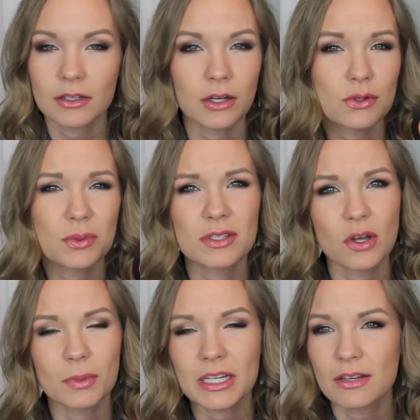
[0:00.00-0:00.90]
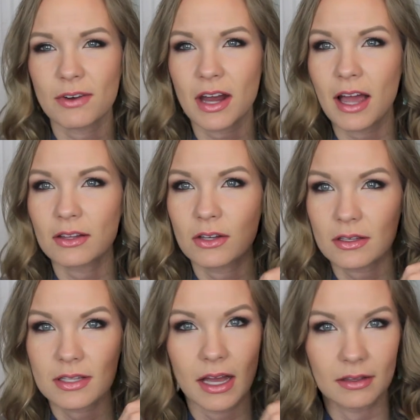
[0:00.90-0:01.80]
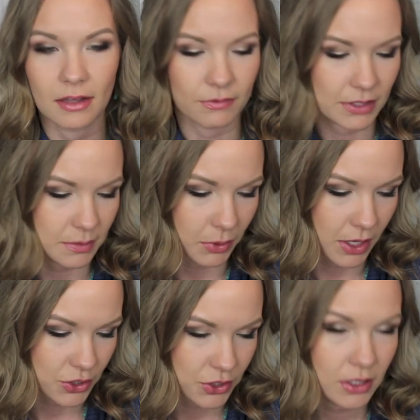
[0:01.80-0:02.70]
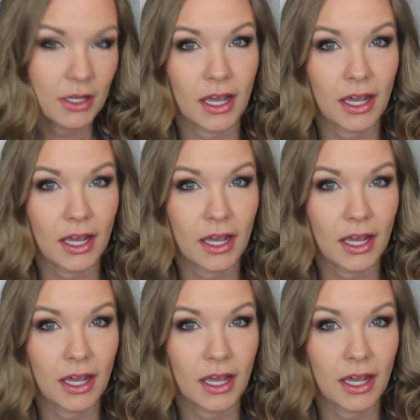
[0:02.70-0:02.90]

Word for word: It goes with so many different eye looks. I love this blush,